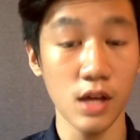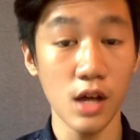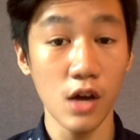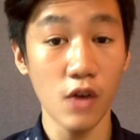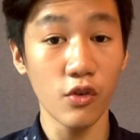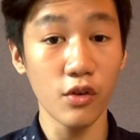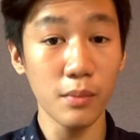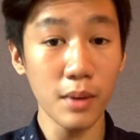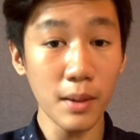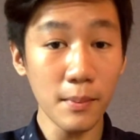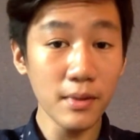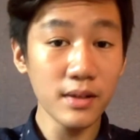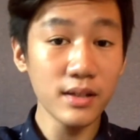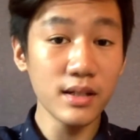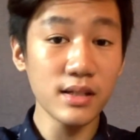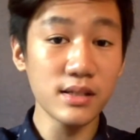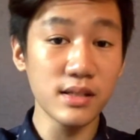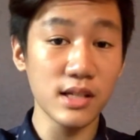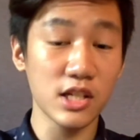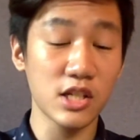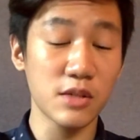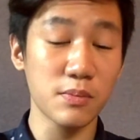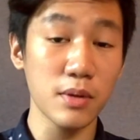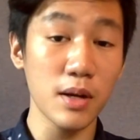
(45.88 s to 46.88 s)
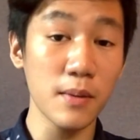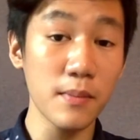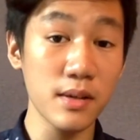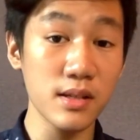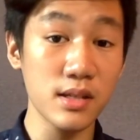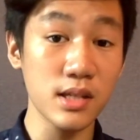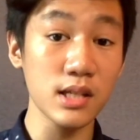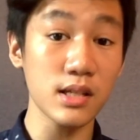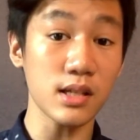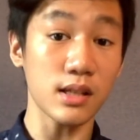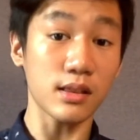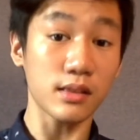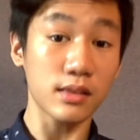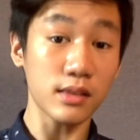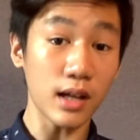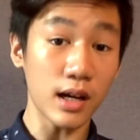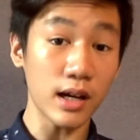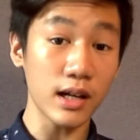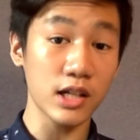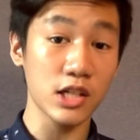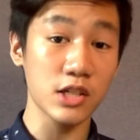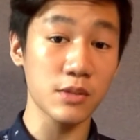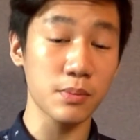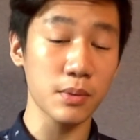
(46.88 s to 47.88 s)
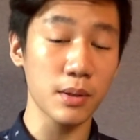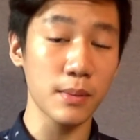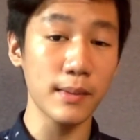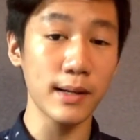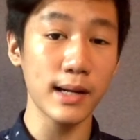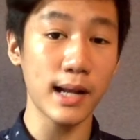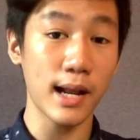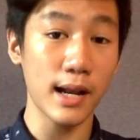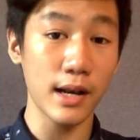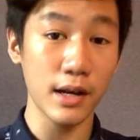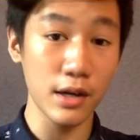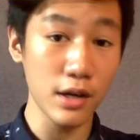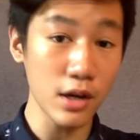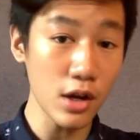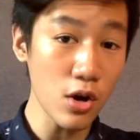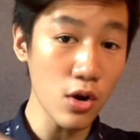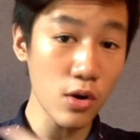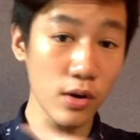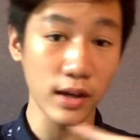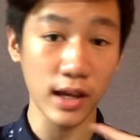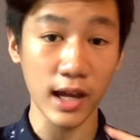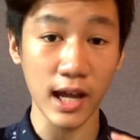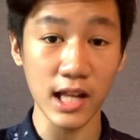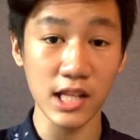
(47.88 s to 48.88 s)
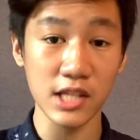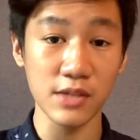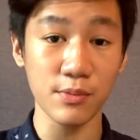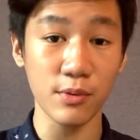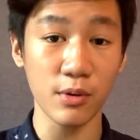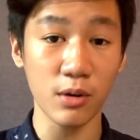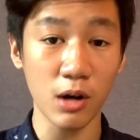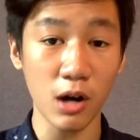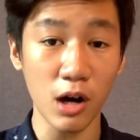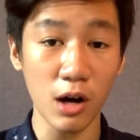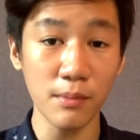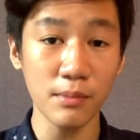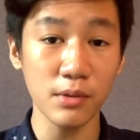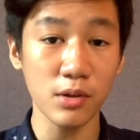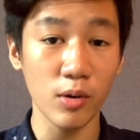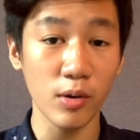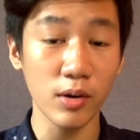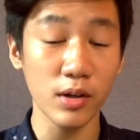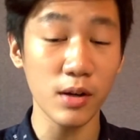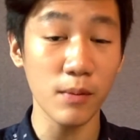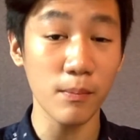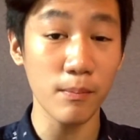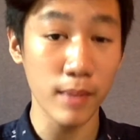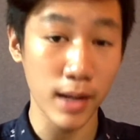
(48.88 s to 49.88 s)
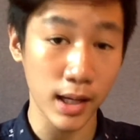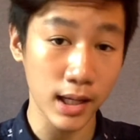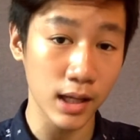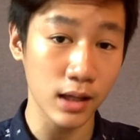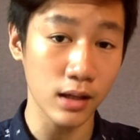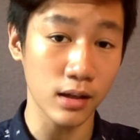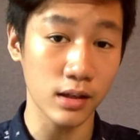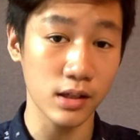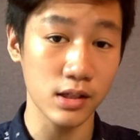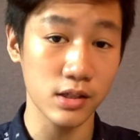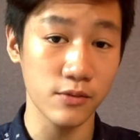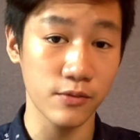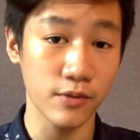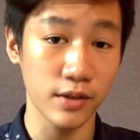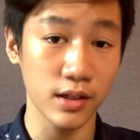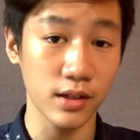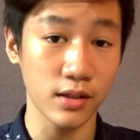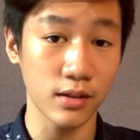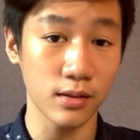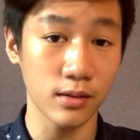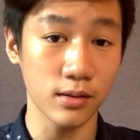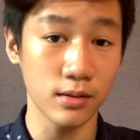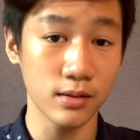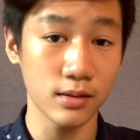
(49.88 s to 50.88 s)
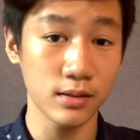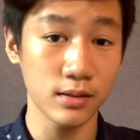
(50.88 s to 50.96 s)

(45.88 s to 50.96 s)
Remember, this experiment is just a thought experiment and no cats were harmed during the making of this video.